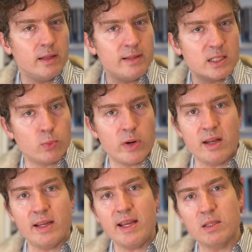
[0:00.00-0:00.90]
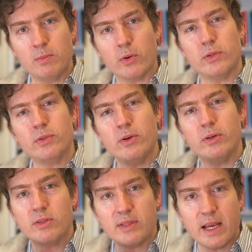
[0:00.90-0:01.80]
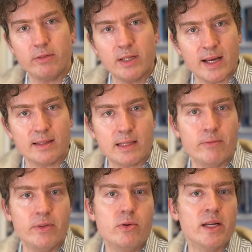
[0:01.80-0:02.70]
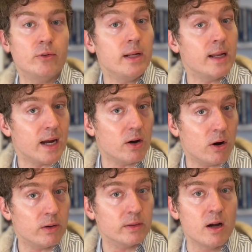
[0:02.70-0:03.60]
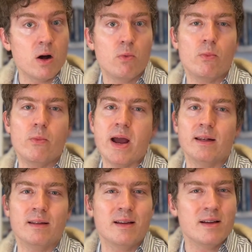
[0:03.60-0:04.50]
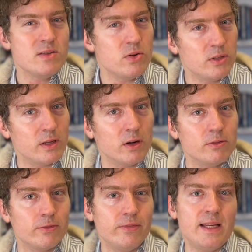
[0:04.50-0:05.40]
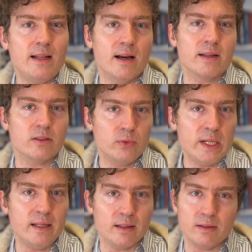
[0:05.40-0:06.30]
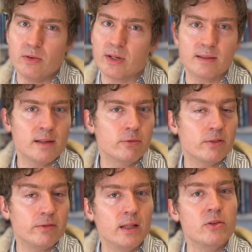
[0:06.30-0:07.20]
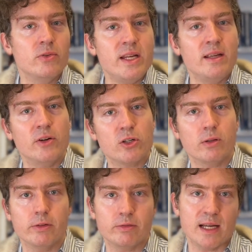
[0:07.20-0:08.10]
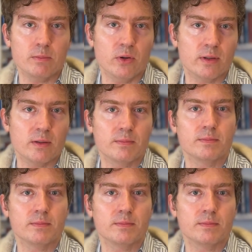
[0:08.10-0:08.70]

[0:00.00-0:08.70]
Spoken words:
This way, the easy book is your safety net, something you can rely on when you don't feel like reading. You can still fulfill your reading ritual with that book.